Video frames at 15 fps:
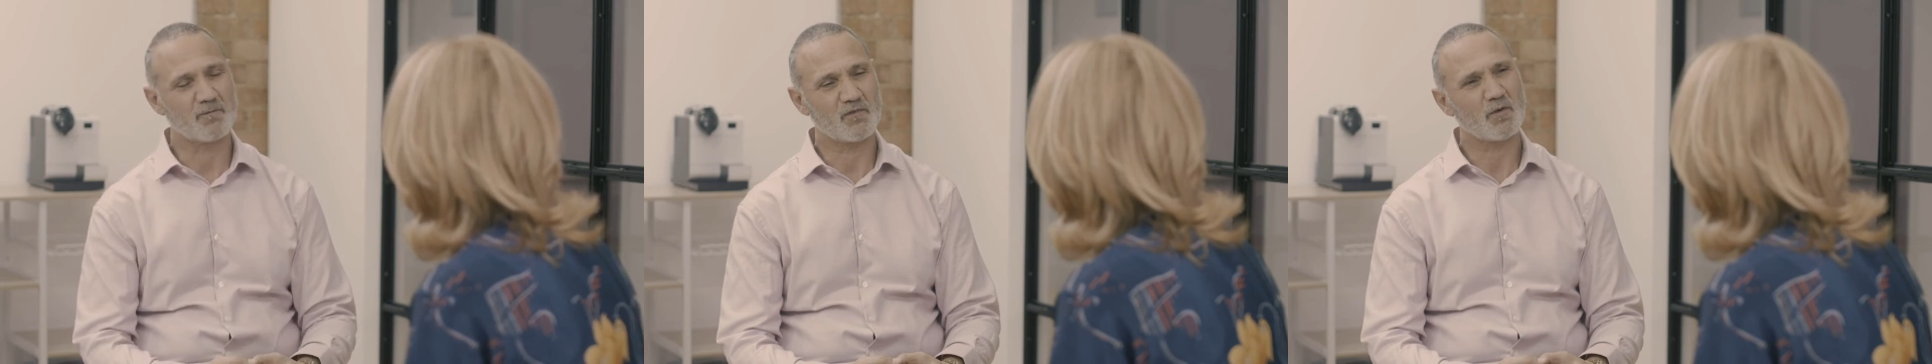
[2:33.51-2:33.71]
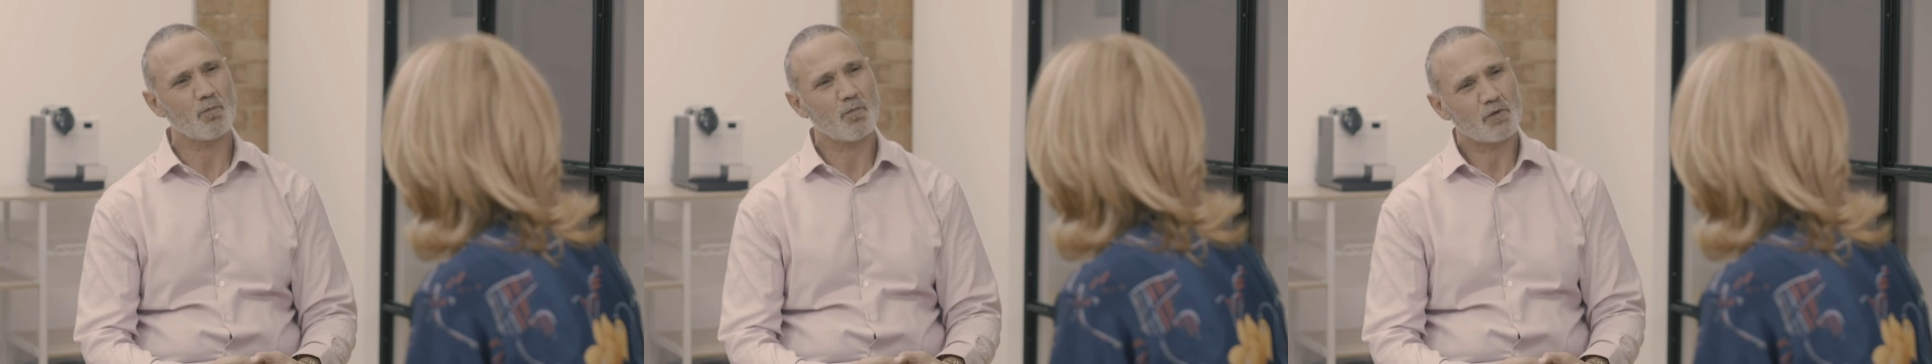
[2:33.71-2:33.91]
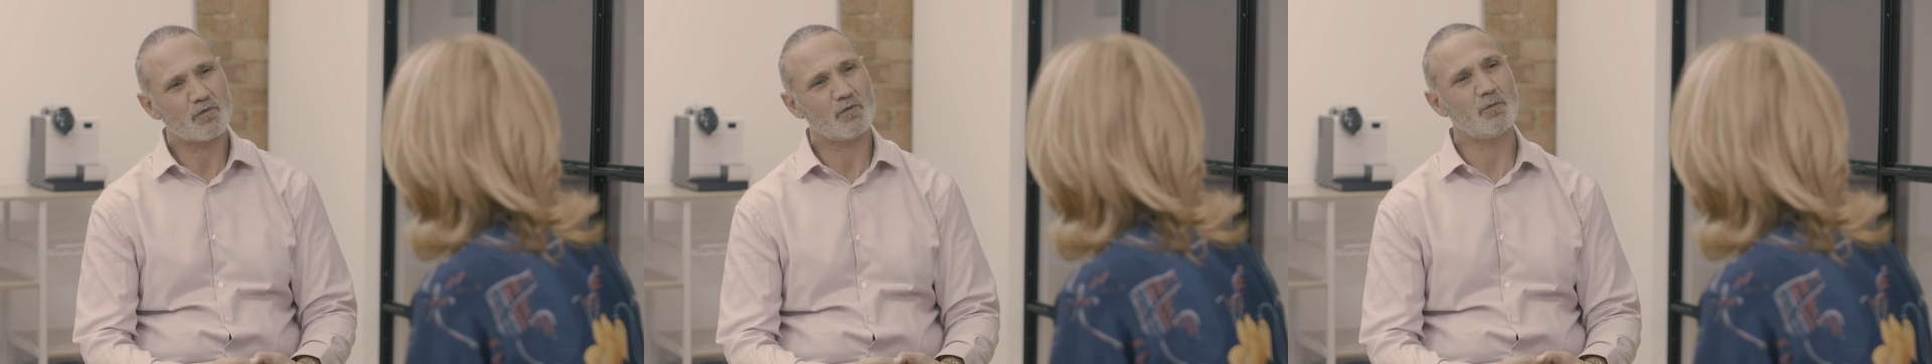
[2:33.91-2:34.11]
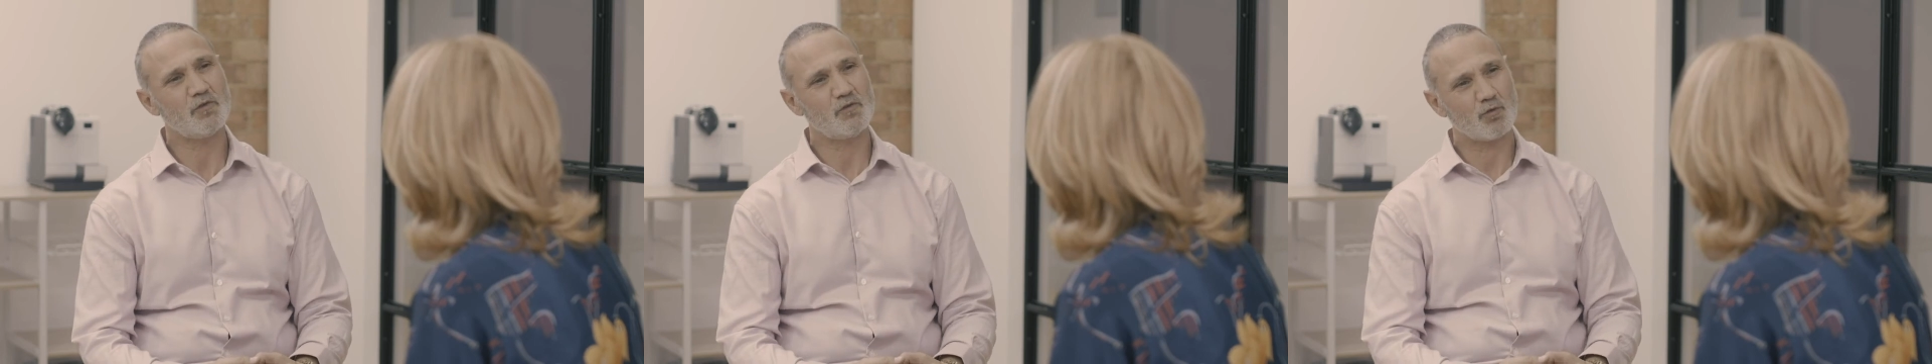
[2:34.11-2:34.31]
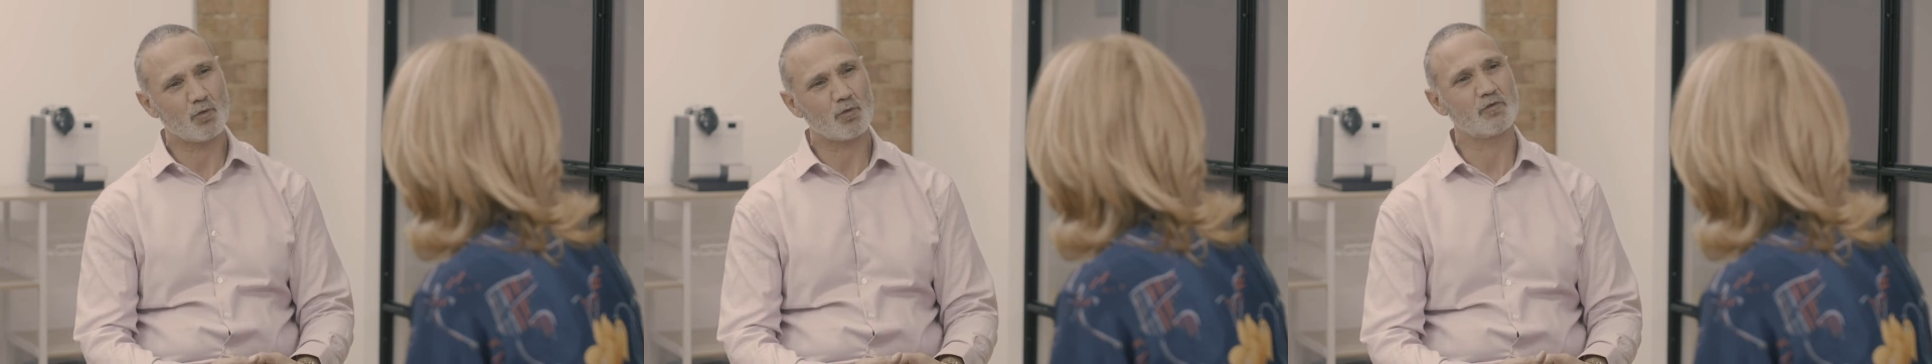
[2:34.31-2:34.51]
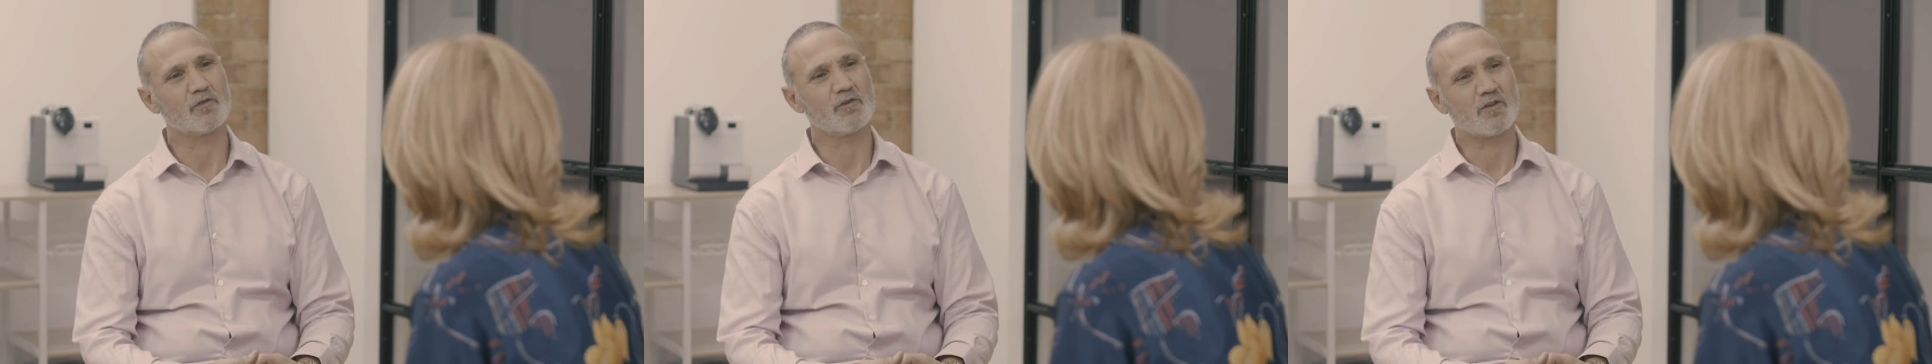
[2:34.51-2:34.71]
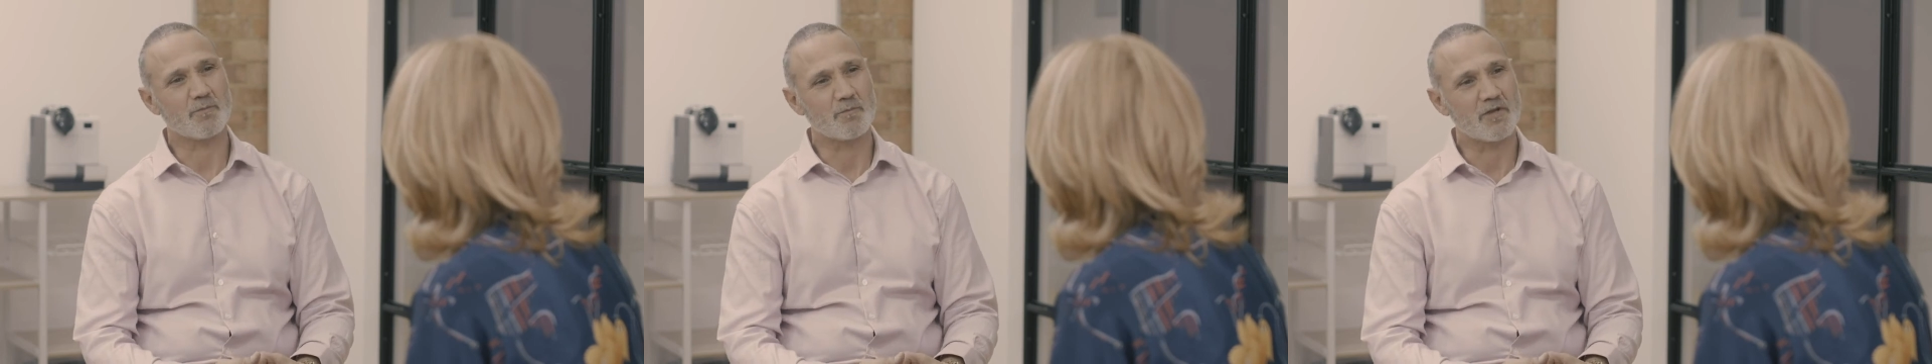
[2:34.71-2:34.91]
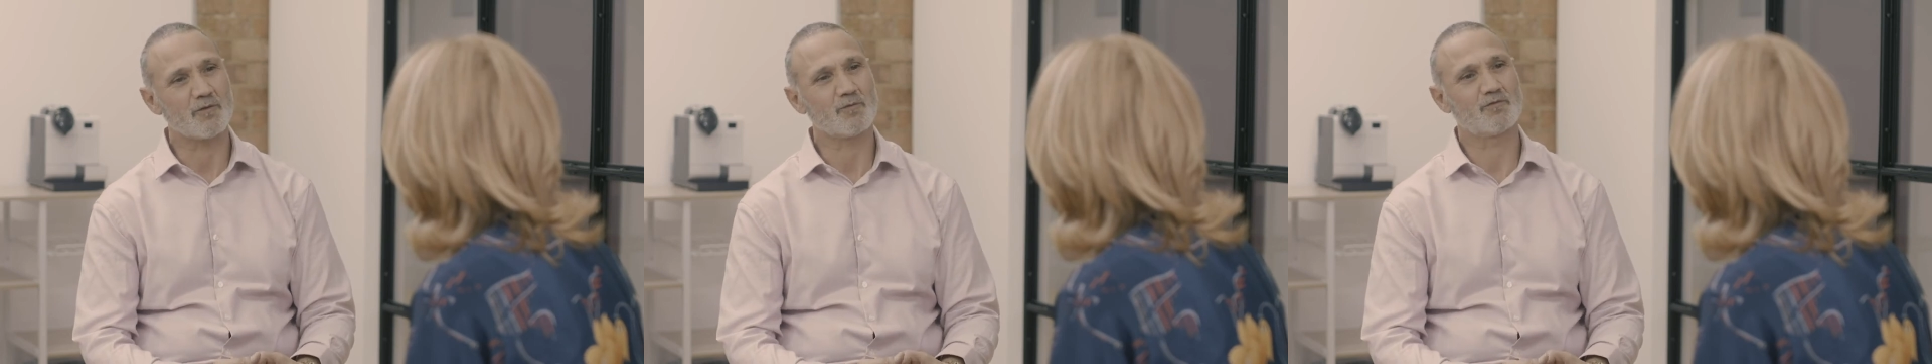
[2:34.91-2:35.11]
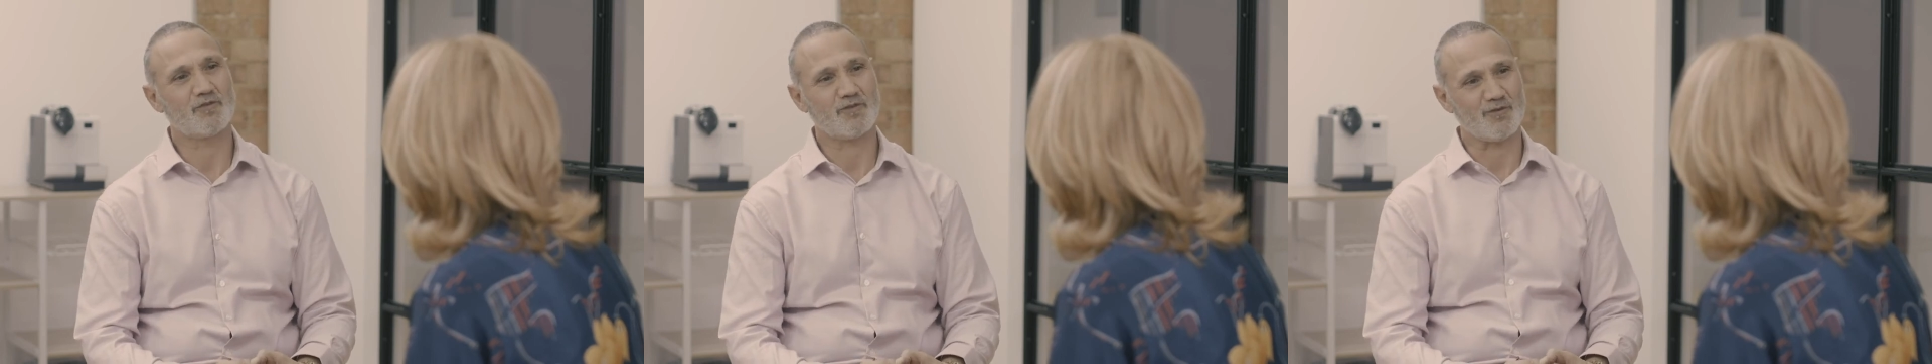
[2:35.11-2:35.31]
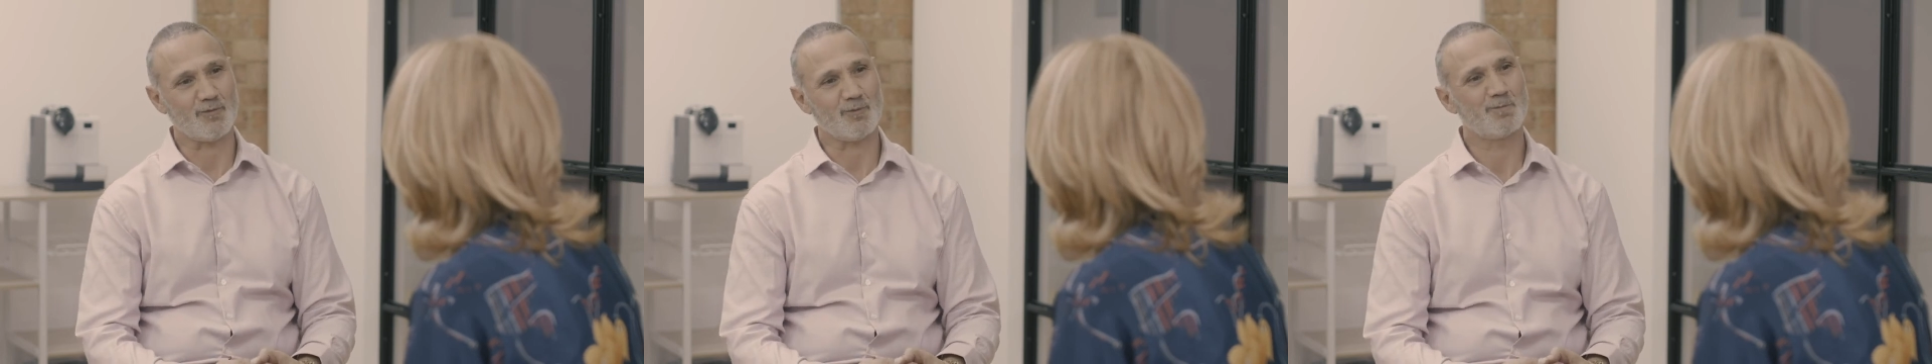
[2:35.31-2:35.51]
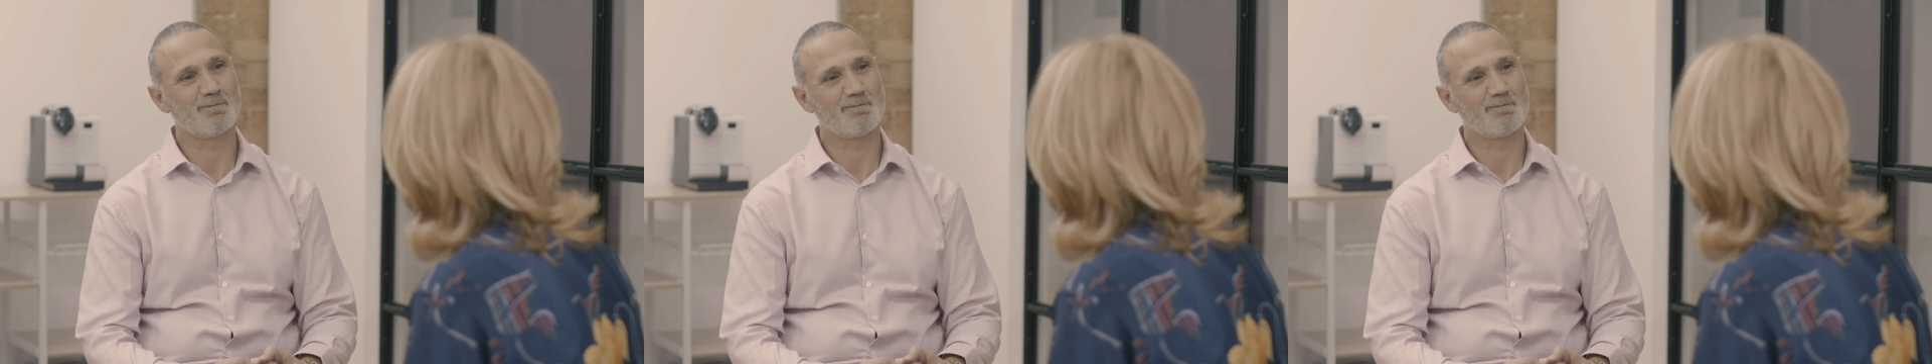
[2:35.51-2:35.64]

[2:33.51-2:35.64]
so what do we shorten Gamiel to?